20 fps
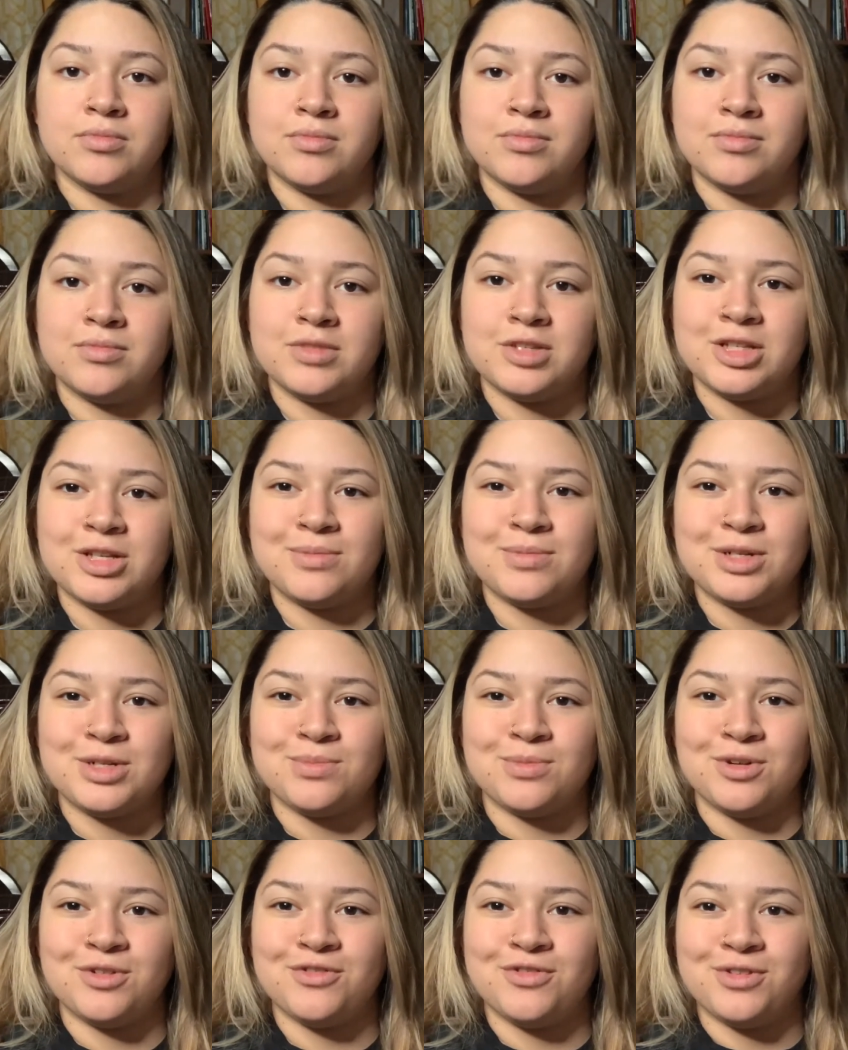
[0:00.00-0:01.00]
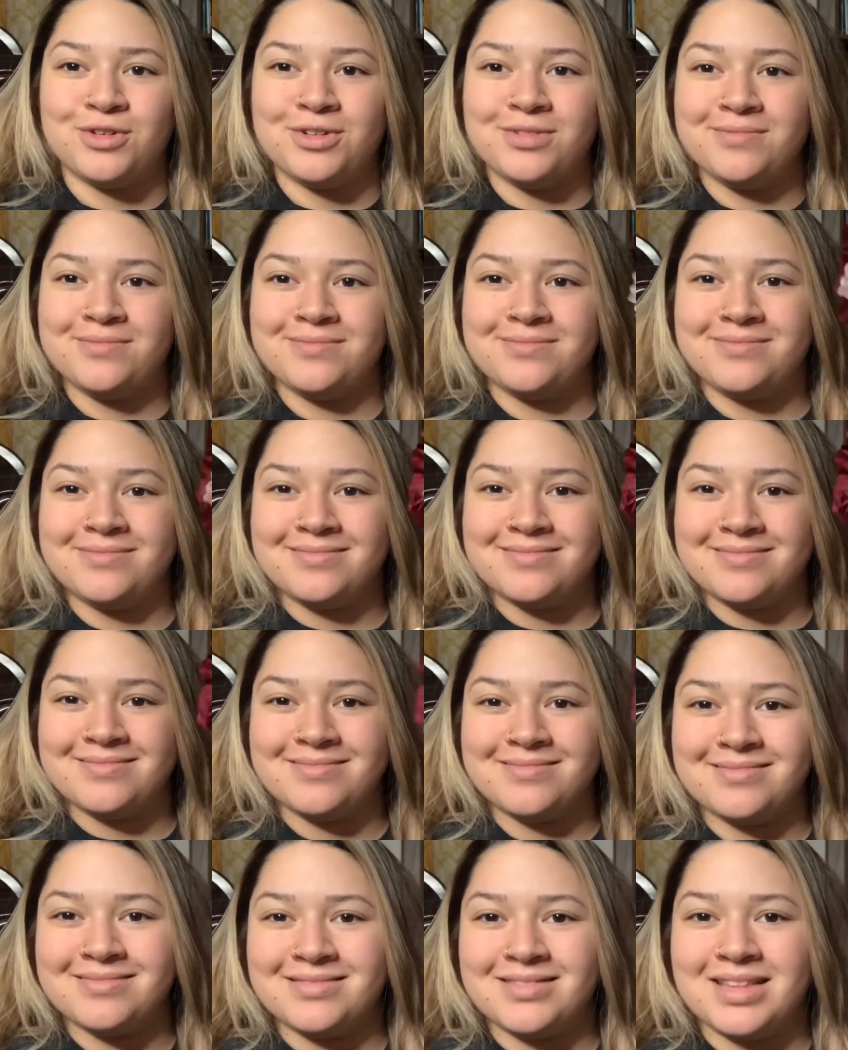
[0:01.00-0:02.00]
So much more full.
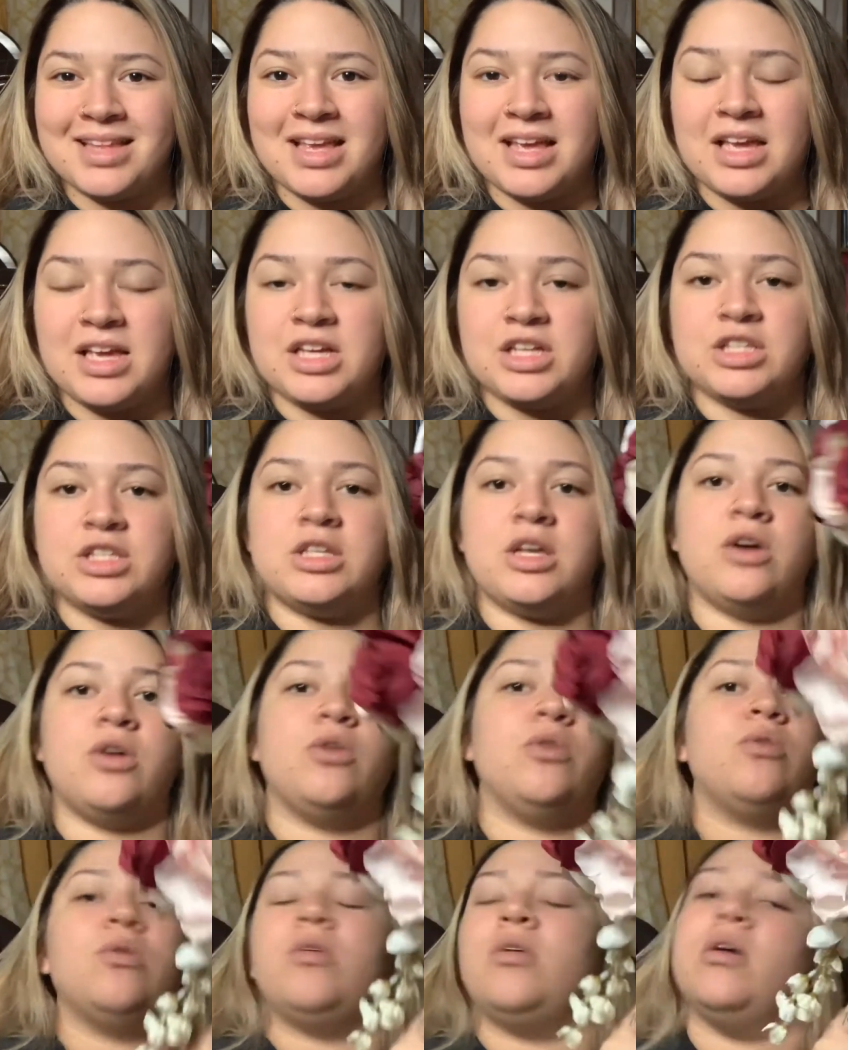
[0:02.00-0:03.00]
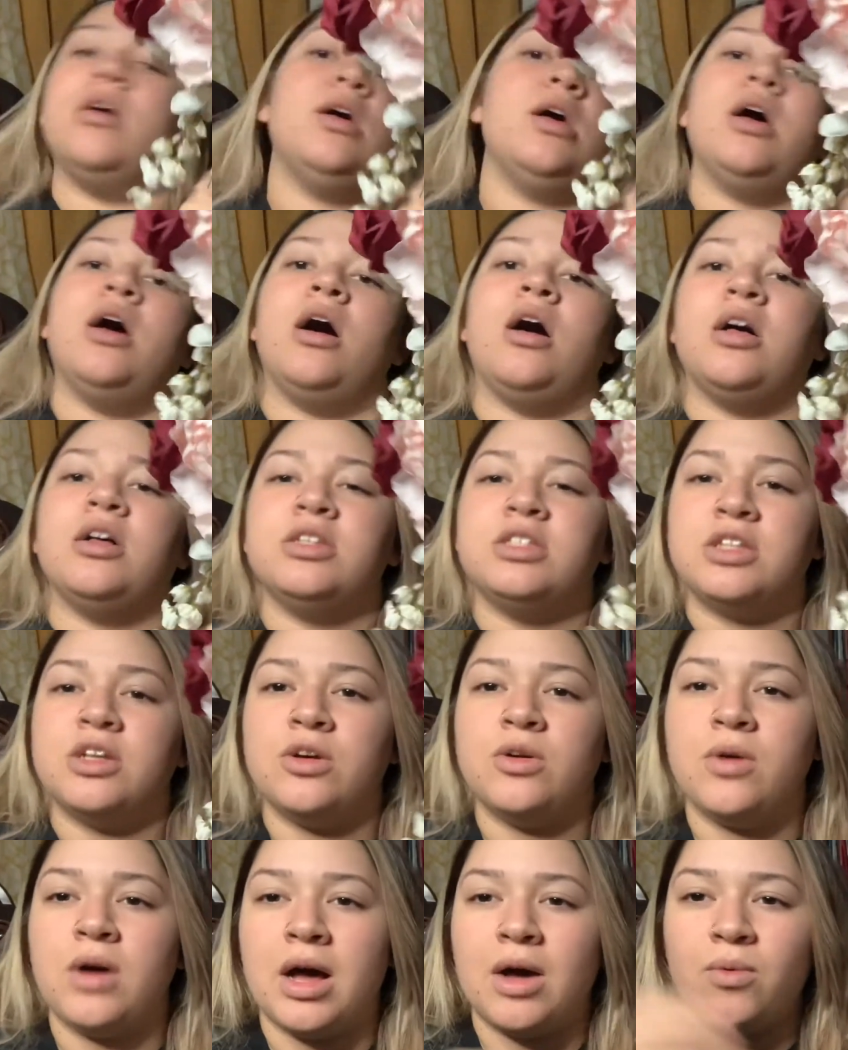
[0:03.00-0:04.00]
So
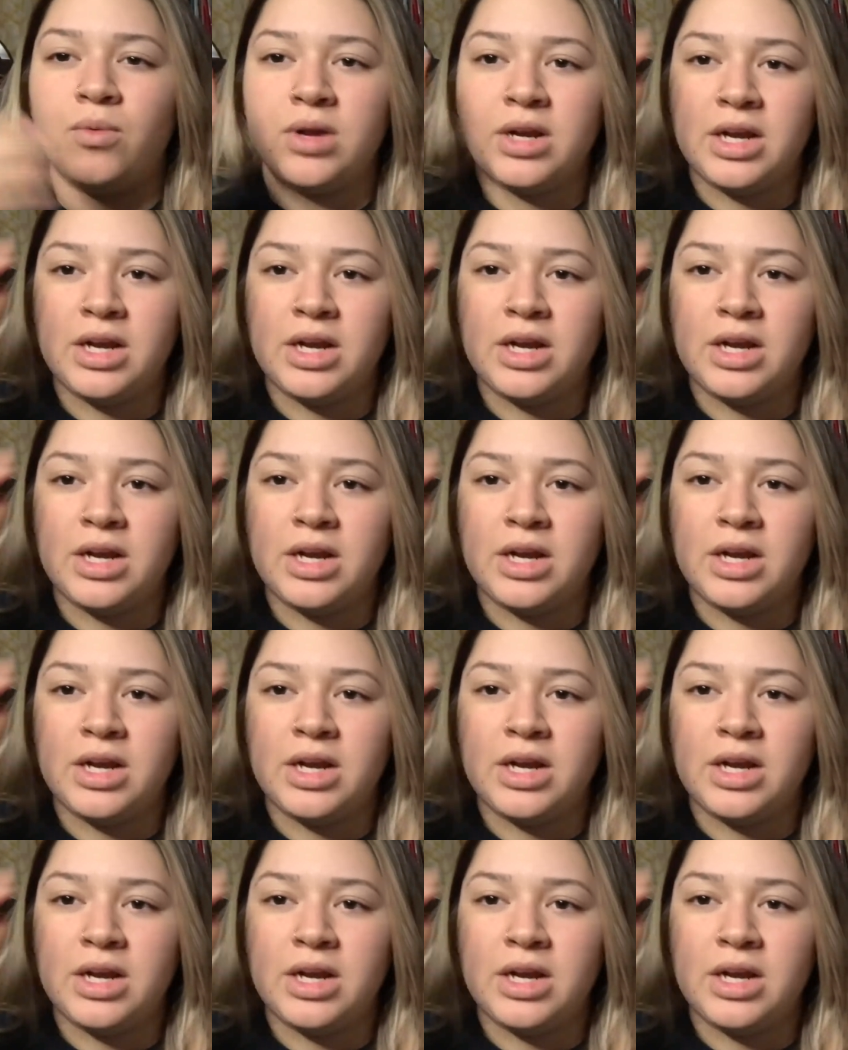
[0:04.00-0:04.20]
also I wanted